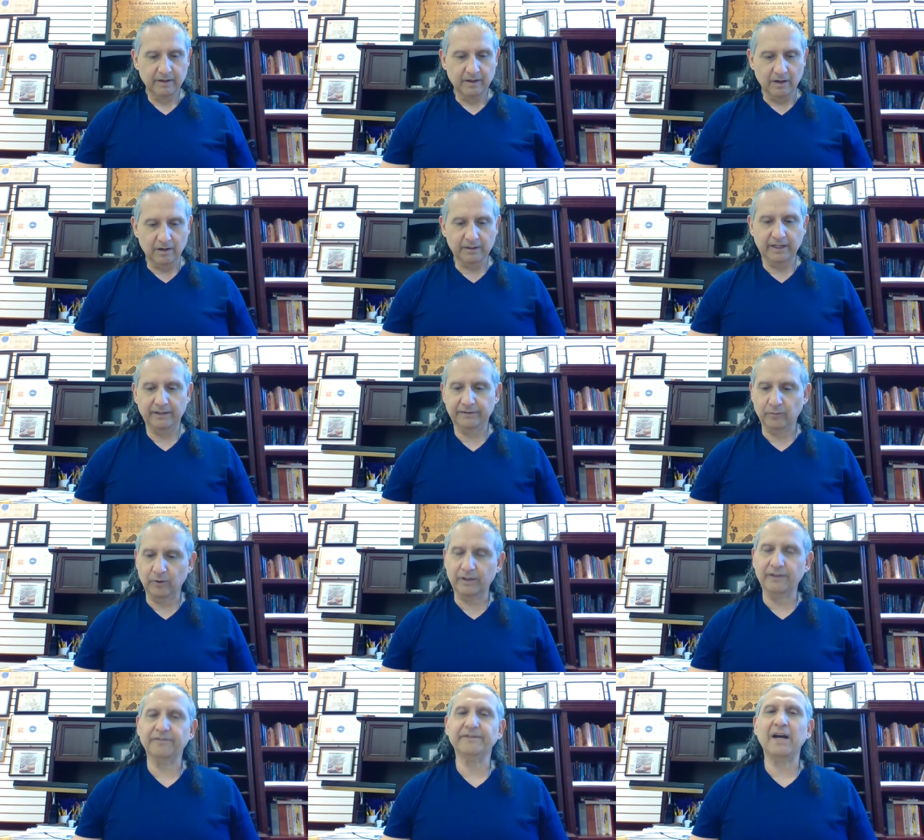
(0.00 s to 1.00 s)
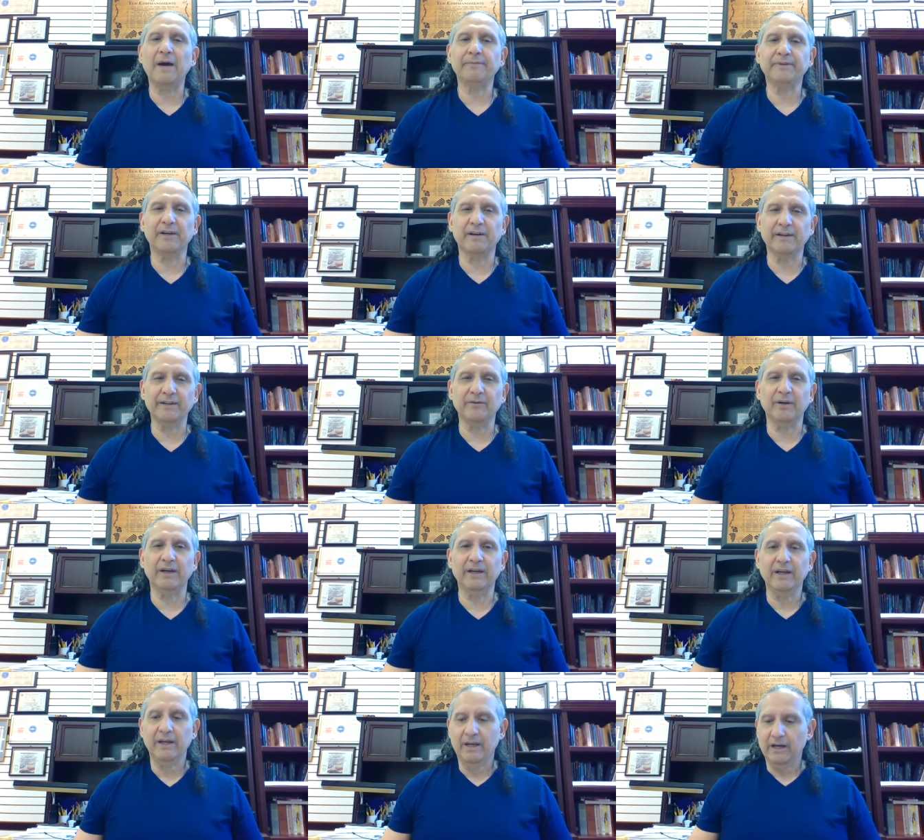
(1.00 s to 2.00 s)
Okay, so we're going to stop there
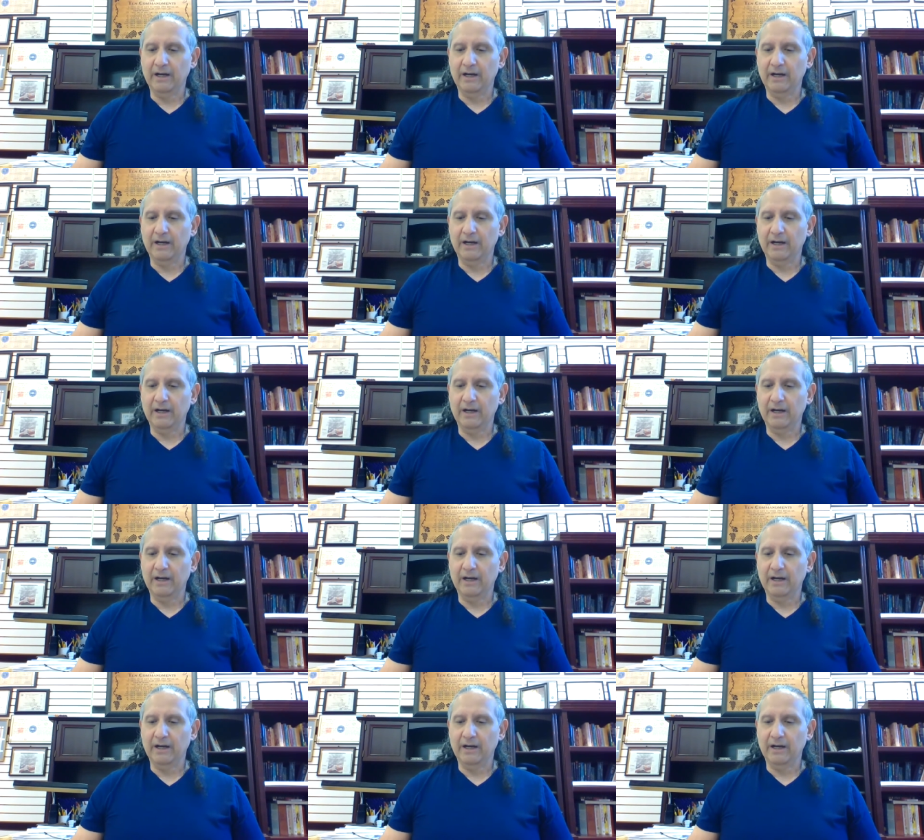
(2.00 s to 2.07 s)
anyway.